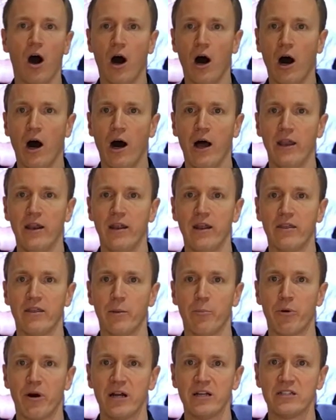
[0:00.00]
on
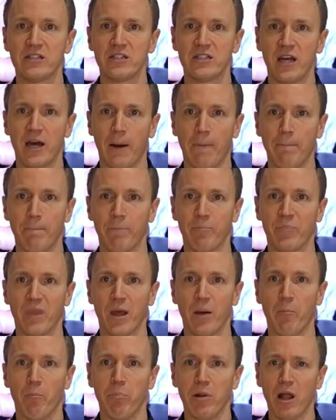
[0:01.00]
the brainstem,
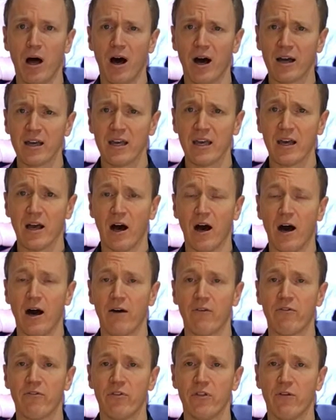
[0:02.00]
blocking
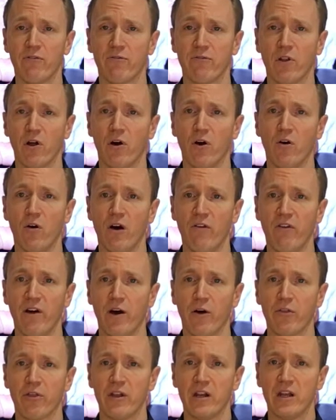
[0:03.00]
off the flow of
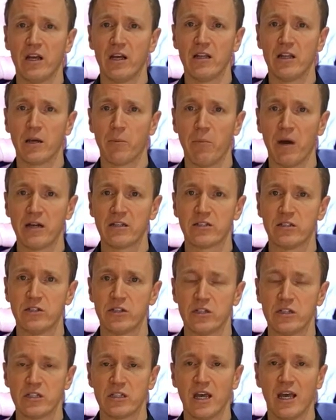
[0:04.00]
health and healing
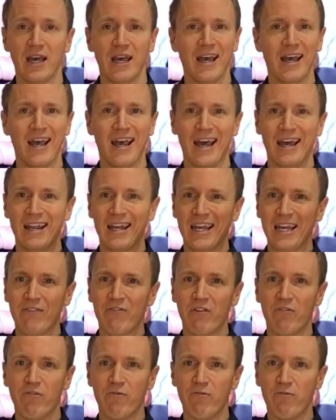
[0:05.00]
messages and
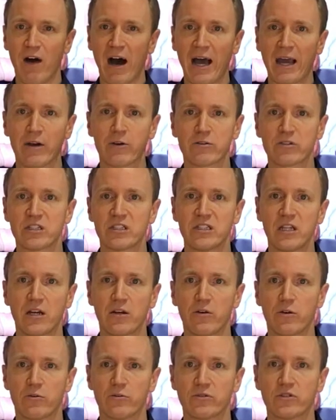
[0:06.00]
even vital
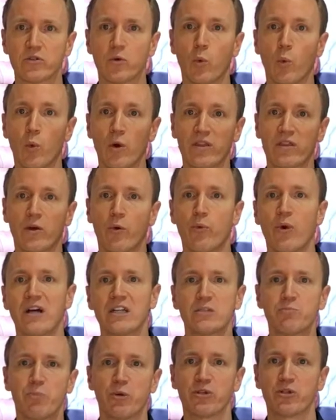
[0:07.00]
signals with the
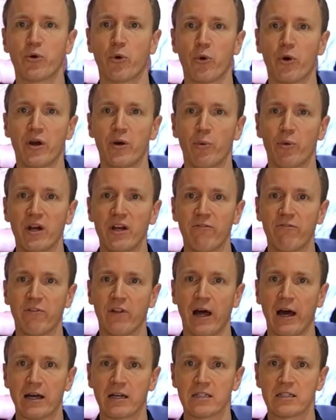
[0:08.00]
respiratory
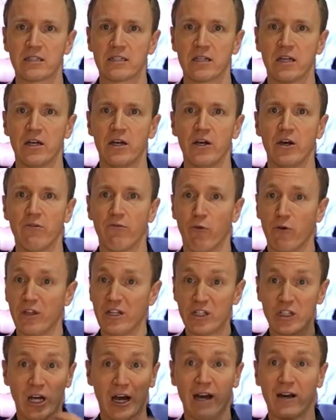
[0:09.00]
reflex for
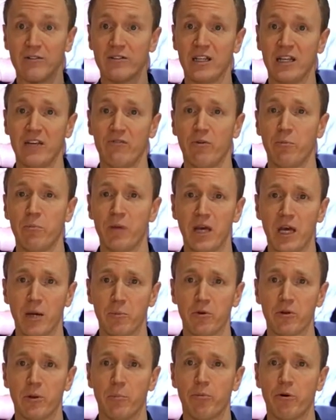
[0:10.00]
the child to even be
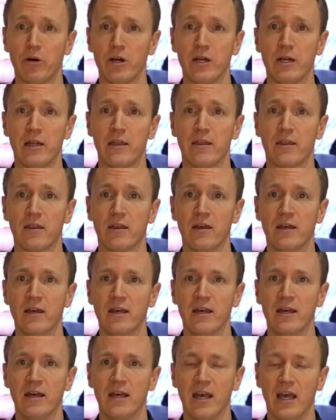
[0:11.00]
able to breathe.
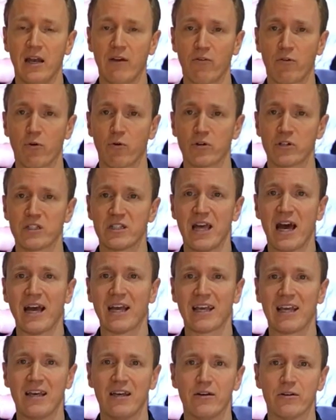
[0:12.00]
And of course,
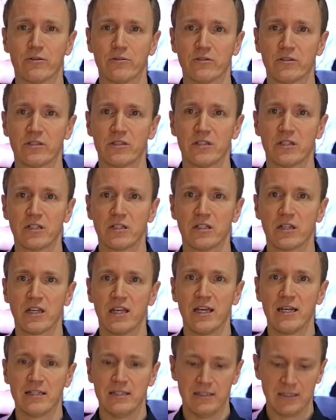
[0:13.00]
that kills
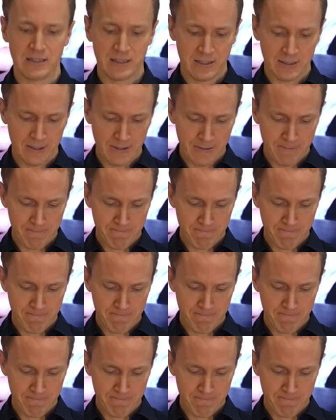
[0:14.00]
kids.